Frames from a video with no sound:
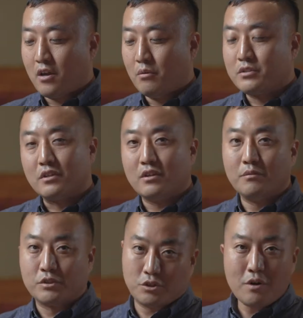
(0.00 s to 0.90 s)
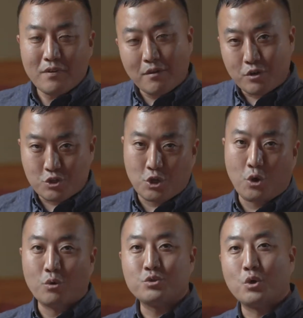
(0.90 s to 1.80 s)
It was 35 years
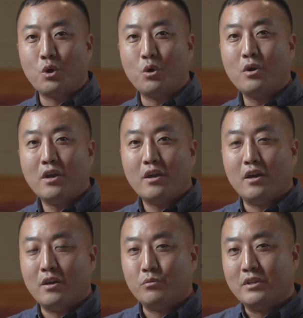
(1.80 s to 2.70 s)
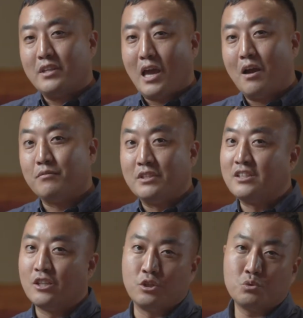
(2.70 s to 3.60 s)
ago, so we didn't have
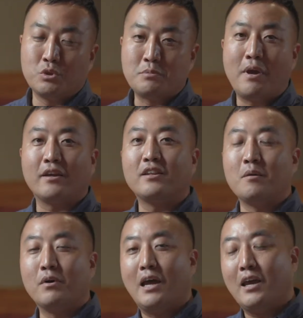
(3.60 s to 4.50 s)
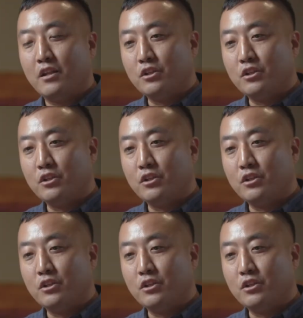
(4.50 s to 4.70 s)
Nintendo Switch back then, but I had a